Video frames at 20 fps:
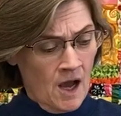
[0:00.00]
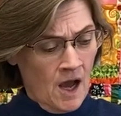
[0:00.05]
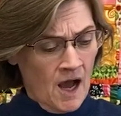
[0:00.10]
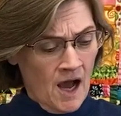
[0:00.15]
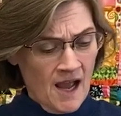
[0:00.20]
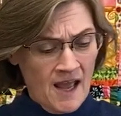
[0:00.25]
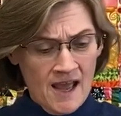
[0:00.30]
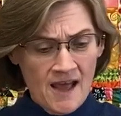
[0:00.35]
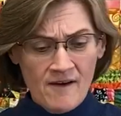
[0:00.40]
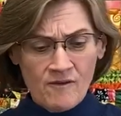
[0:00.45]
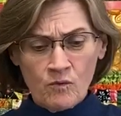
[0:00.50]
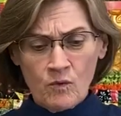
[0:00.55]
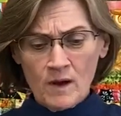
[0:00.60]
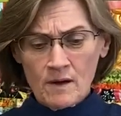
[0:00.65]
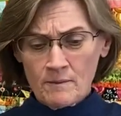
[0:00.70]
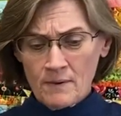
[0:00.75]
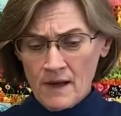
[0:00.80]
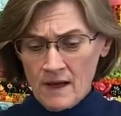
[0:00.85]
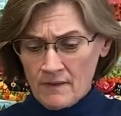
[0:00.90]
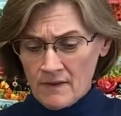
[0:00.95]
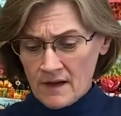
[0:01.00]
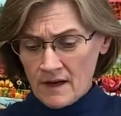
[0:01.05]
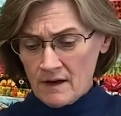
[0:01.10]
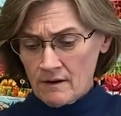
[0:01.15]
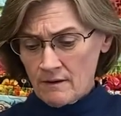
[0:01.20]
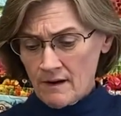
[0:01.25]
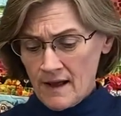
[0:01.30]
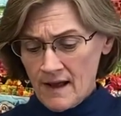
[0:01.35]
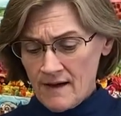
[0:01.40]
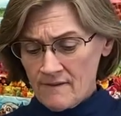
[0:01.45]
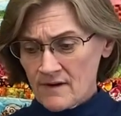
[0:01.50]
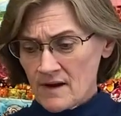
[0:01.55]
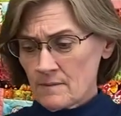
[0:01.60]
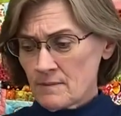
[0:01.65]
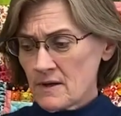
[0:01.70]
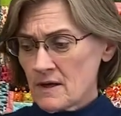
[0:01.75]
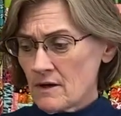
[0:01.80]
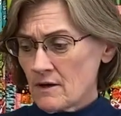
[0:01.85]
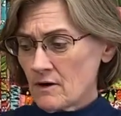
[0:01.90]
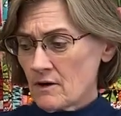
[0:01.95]
I have one pile that I don't have
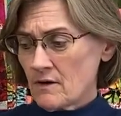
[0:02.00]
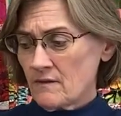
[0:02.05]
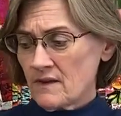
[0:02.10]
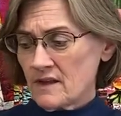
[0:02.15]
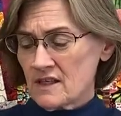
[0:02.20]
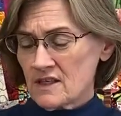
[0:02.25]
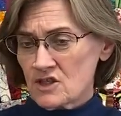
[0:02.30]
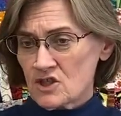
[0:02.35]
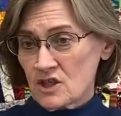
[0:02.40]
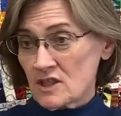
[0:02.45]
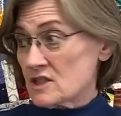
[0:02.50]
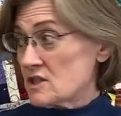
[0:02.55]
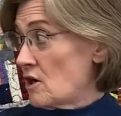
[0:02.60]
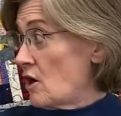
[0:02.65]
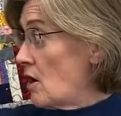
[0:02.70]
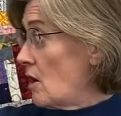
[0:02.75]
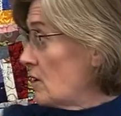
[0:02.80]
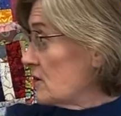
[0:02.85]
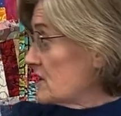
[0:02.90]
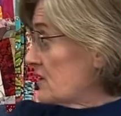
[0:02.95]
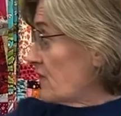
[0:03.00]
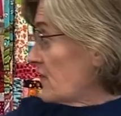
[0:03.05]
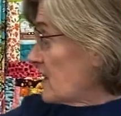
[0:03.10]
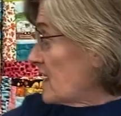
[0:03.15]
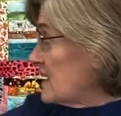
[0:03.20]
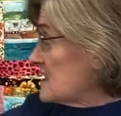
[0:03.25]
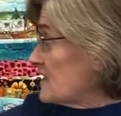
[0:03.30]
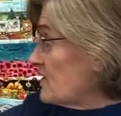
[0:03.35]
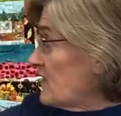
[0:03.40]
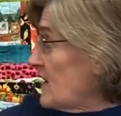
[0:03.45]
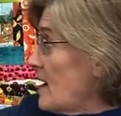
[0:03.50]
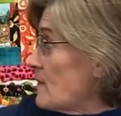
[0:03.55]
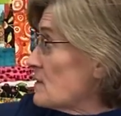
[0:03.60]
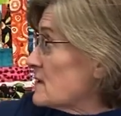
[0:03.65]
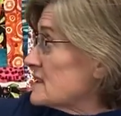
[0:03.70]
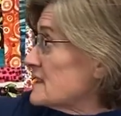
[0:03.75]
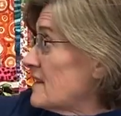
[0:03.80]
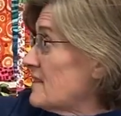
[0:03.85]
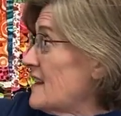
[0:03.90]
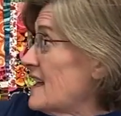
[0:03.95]
up here that is just all different kinds of
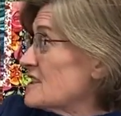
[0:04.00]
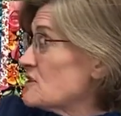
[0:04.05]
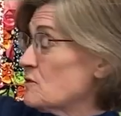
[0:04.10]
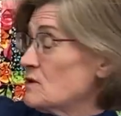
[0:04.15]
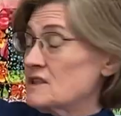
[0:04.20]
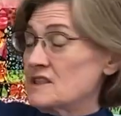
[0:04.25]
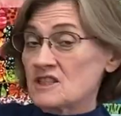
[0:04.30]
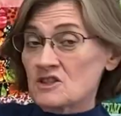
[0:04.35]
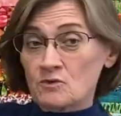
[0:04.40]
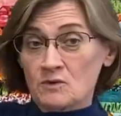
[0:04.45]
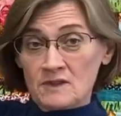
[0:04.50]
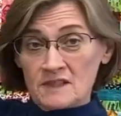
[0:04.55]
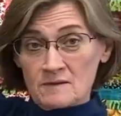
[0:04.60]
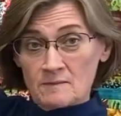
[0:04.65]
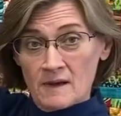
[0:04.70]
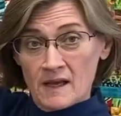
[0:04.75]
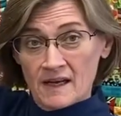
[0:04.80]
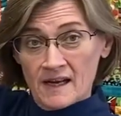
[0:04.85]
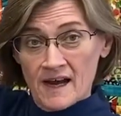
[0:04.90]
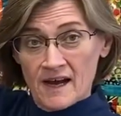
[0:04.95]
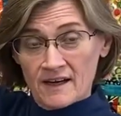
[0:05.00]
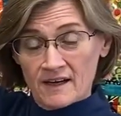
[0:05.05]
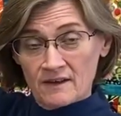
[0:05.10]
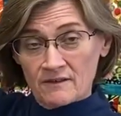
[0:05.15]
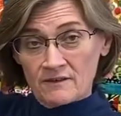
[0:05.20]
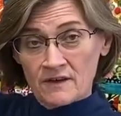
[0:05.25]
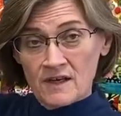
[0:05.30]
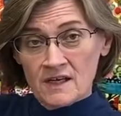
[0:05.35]
fabrics, and that's what this one's made out of.